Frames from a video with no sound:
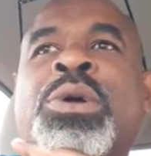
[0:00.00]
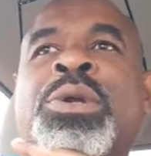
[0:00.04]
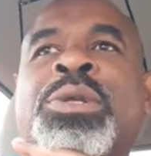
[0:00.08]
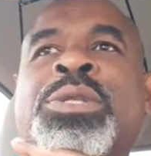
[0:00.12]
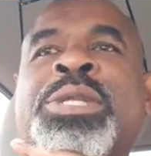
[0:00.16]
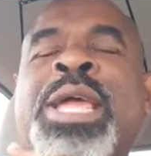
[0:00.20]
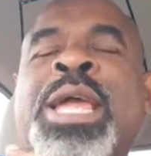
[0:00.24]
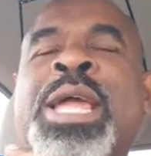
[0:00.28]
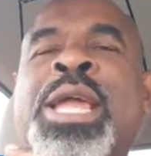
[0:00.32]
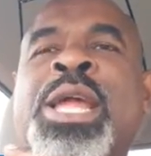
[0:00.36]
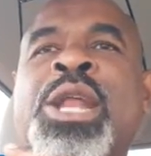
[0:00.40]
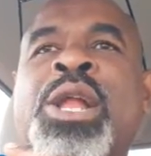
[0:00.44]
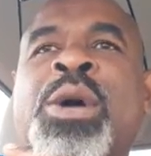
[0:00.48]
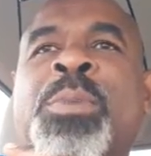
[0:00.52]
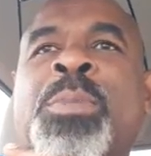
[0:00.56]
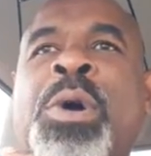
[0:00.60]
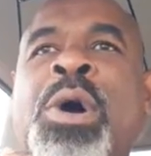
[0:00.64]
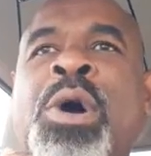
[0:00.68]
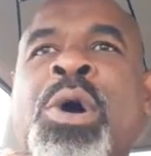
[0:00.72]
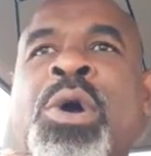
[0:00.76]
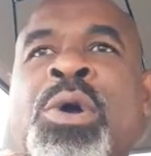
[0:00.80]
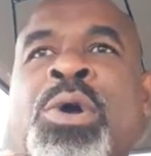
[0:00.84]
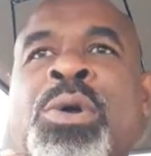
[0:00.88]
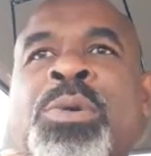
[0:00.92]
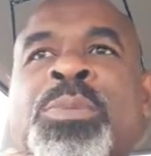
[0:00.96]
taking up
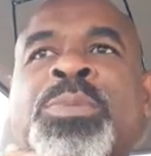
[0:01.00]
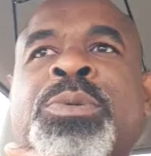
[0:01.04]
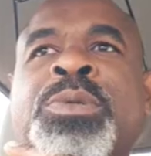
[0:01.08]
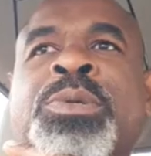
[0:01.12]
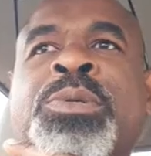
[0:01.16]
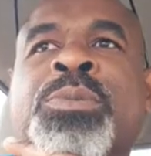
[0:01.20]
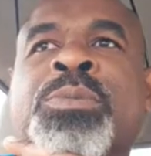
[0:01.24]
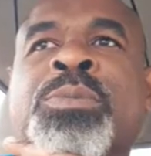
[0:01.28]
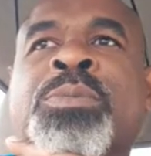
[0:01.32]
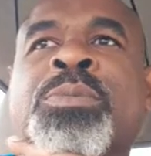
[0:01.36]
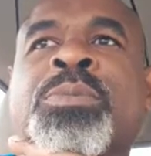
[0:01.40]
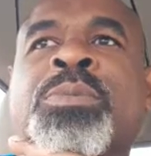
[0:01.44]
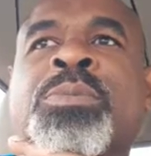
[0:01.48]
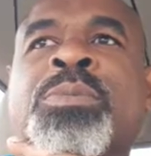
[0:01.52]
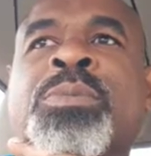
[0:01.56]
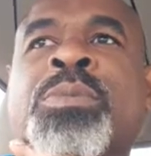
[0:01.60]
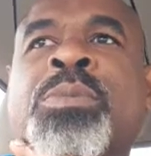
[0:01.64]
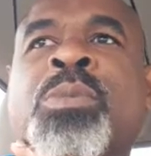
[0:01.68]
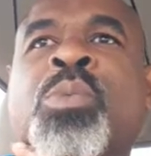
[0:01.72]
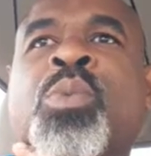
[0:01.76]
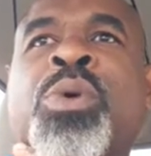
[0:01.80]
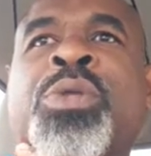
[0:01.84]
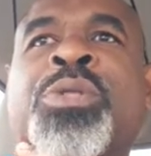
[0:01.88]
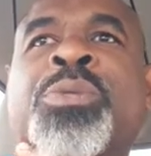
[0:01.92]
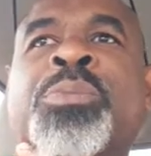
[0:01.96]
arms
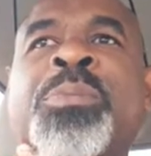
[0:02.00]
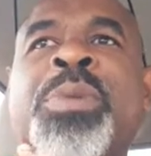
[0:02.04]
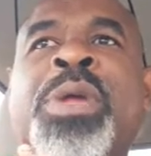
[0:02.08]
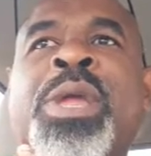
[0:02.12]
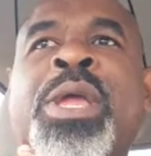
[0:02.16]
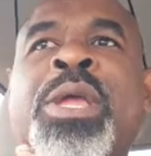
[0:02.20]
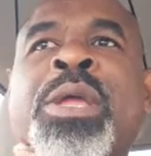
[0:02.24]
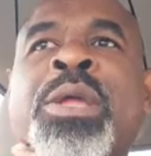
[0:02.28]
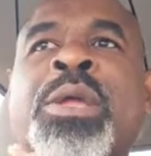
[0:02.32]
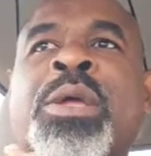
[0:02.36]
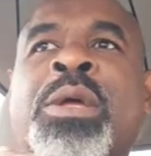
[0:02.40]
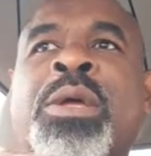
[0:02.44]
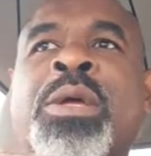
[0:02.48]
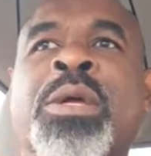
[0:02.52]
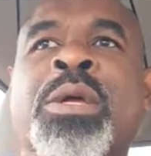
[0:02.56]
with me.